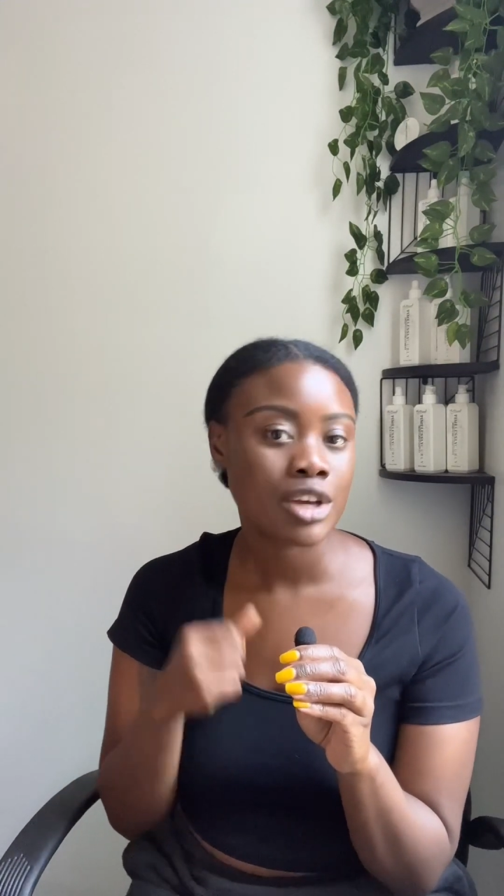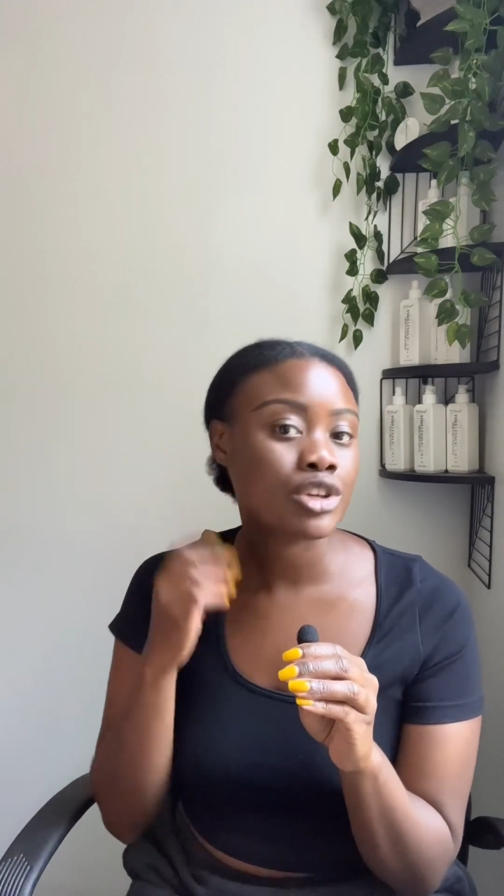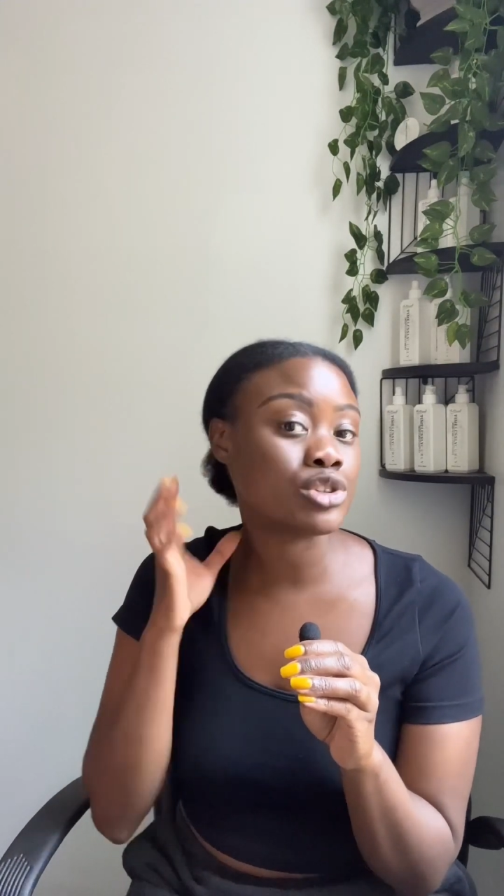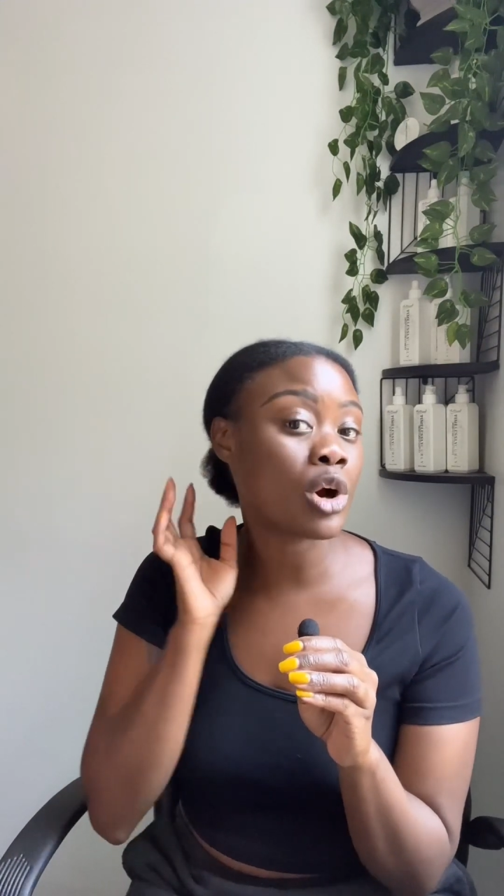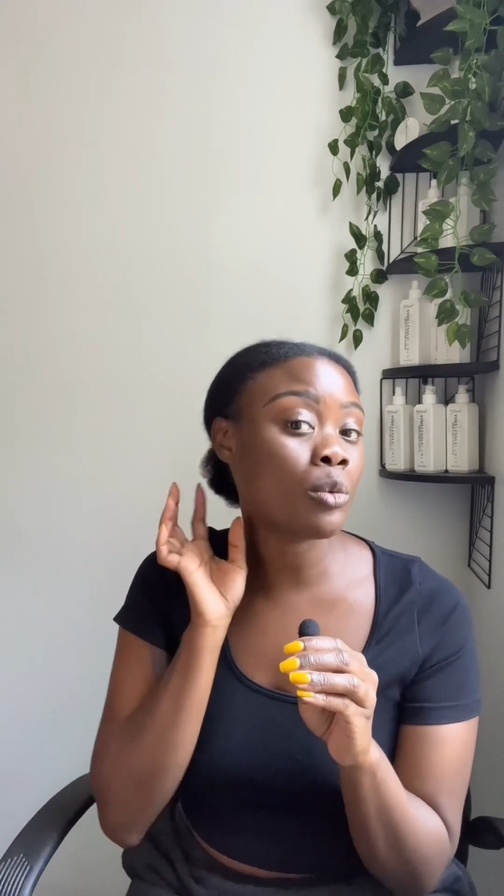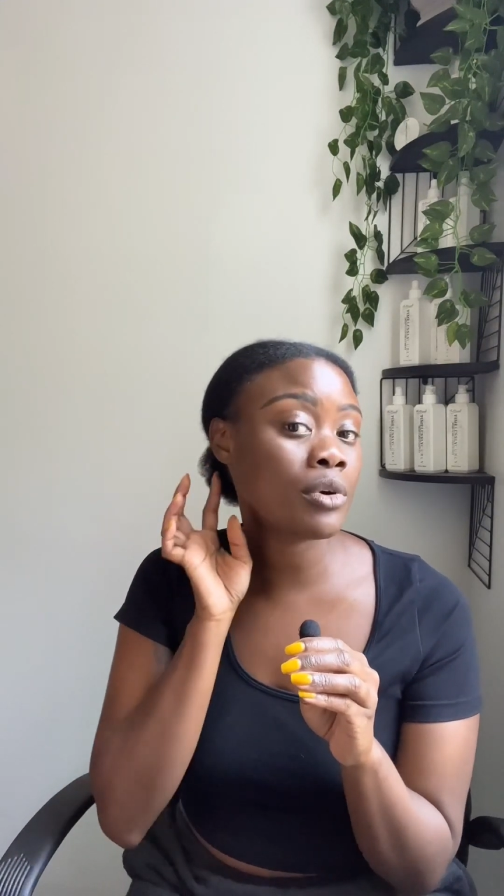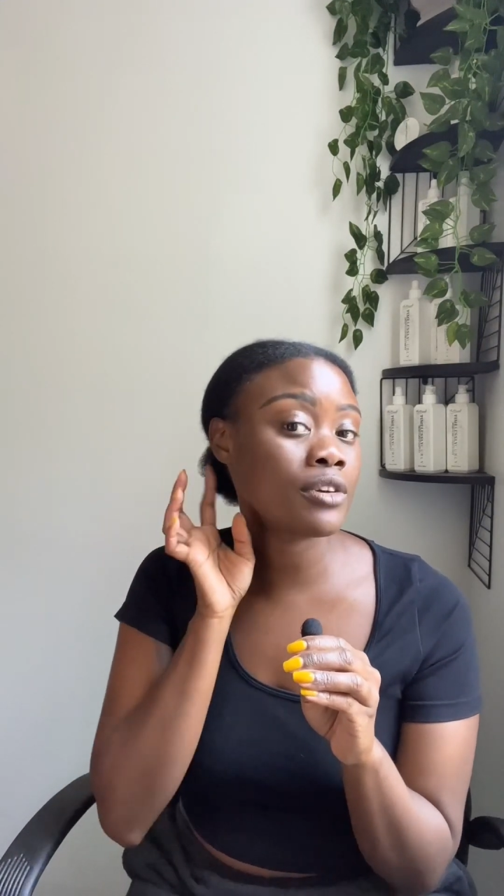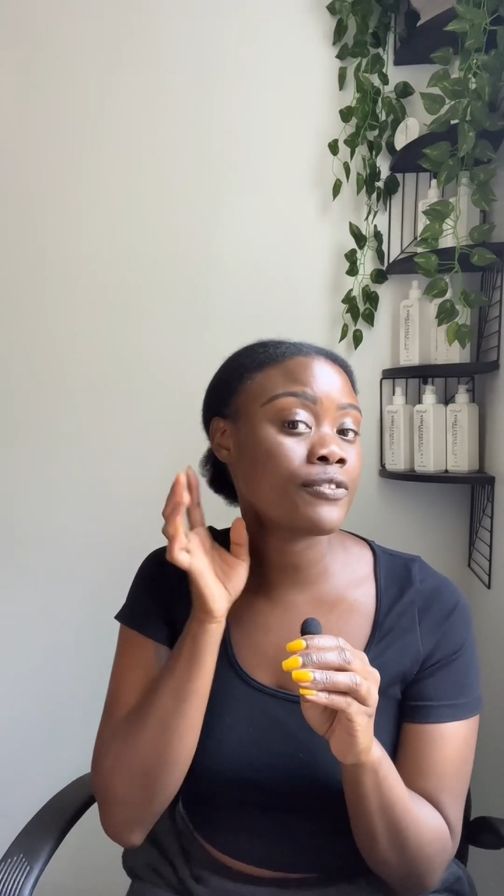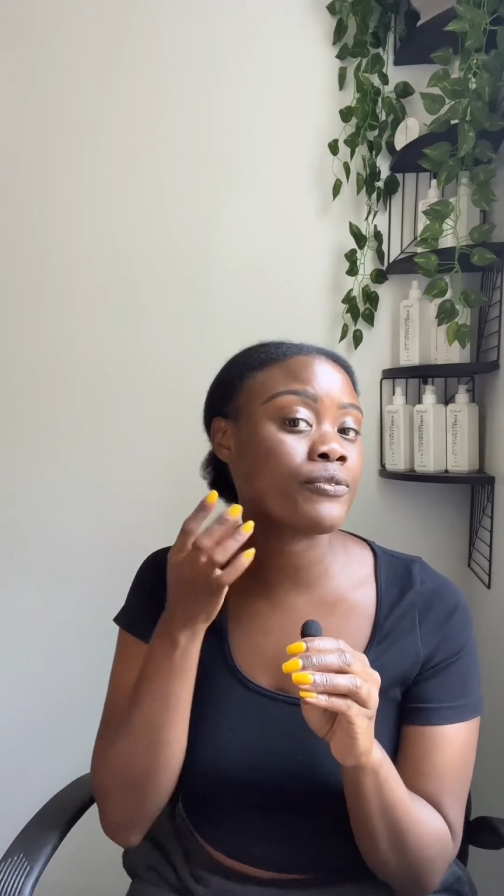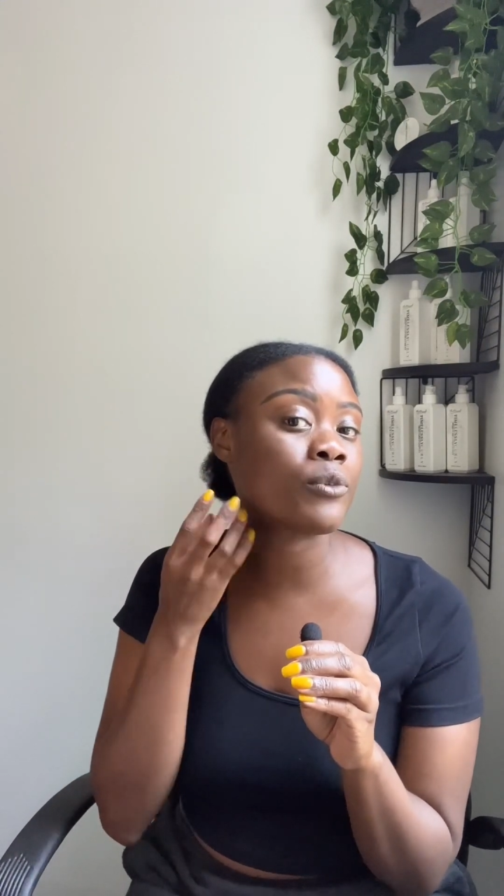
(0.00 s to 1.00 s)
You don't want
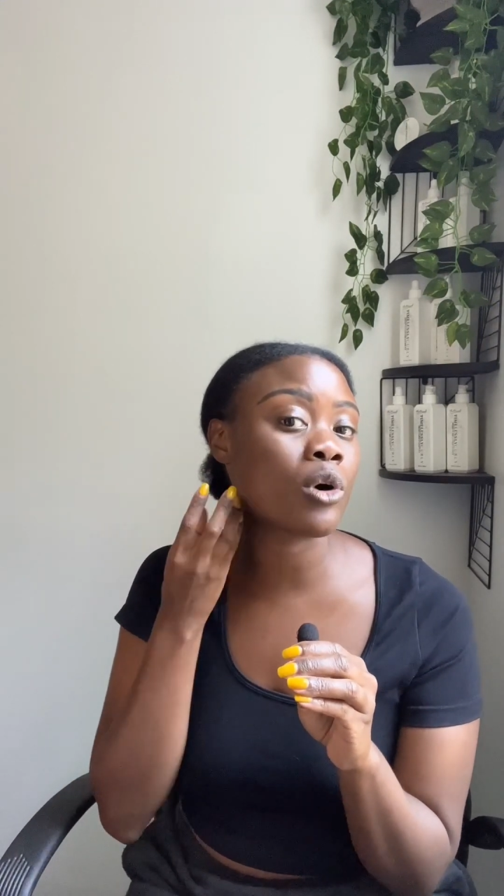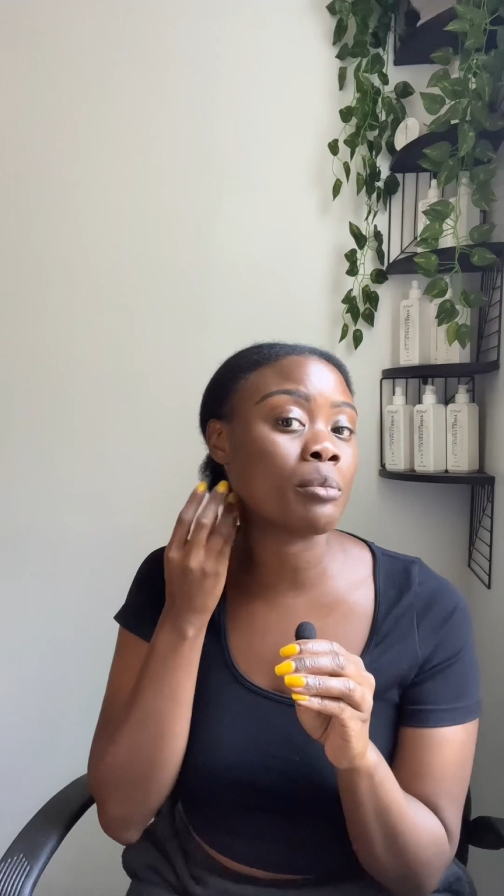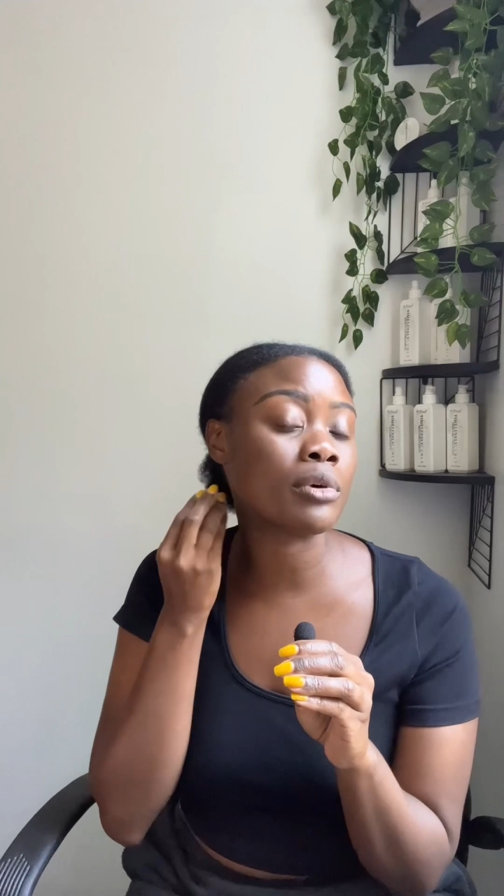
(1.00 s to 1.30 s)
to form